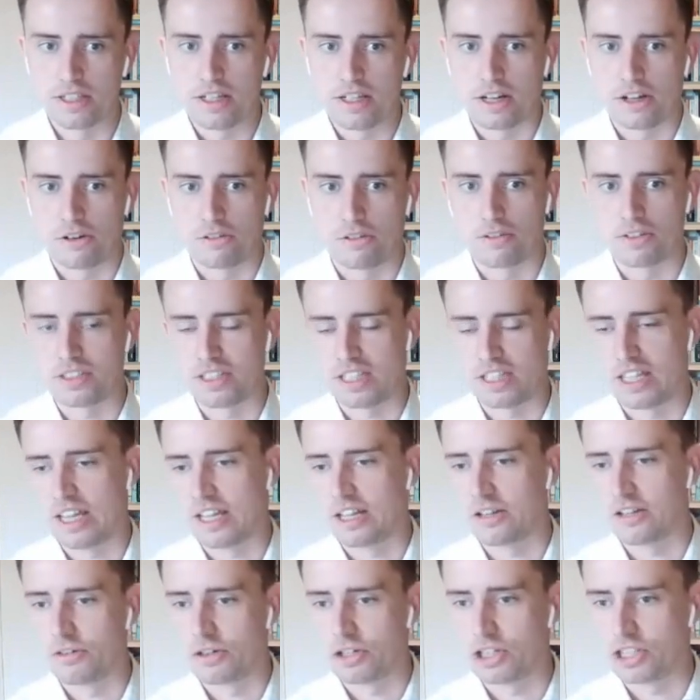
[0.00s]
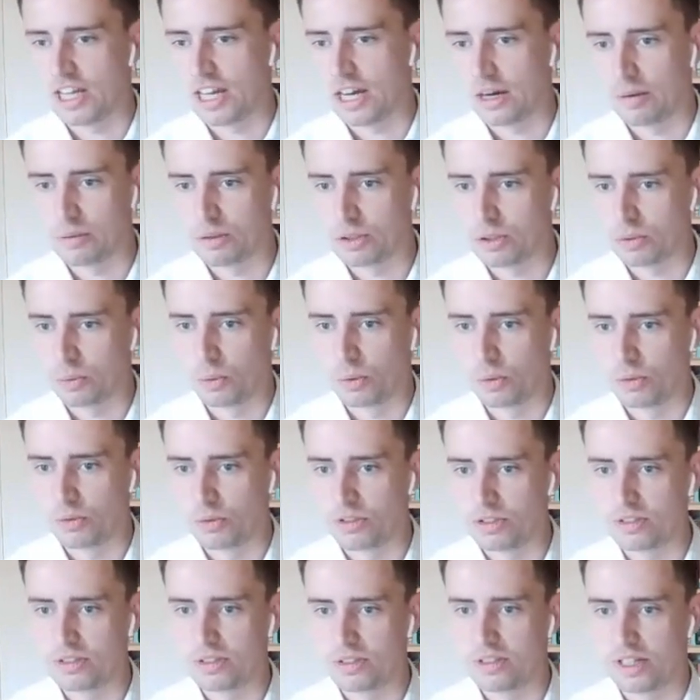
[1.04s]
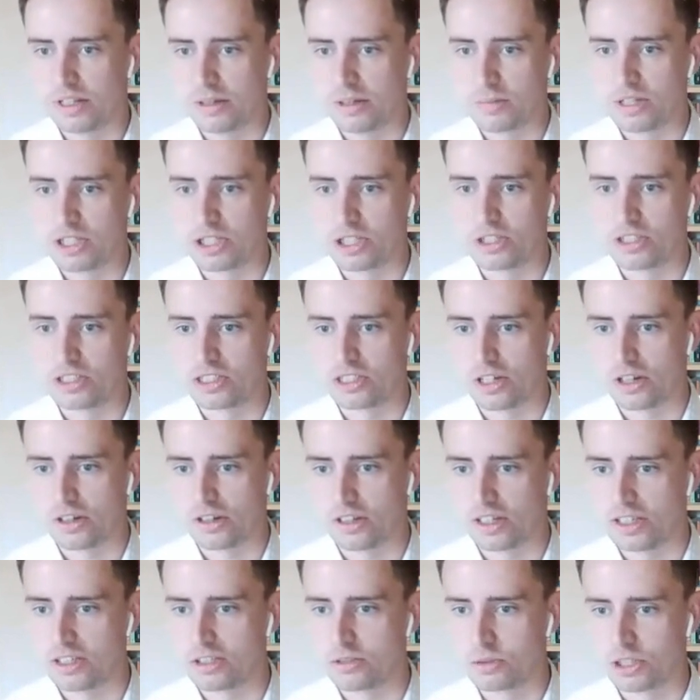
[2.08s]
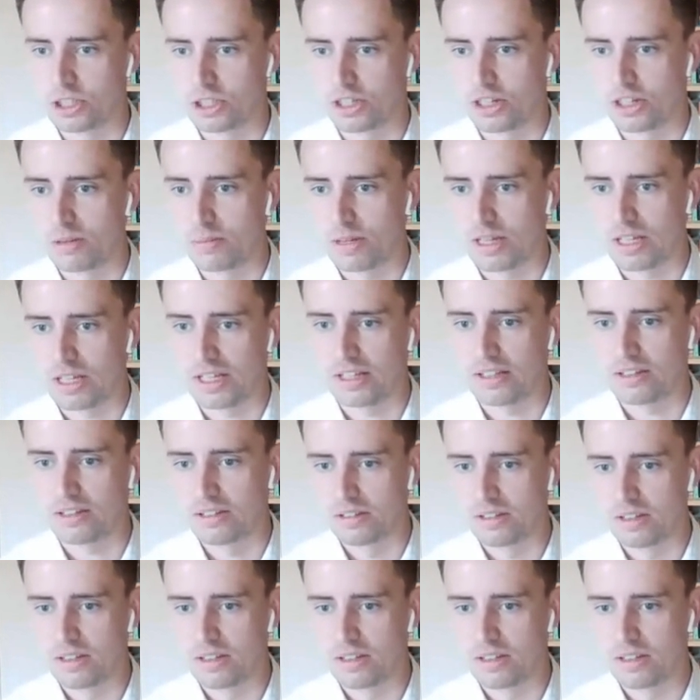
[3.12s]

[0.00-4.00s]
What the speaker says: And obviously they crucially help towards emissions targets, which are going to be,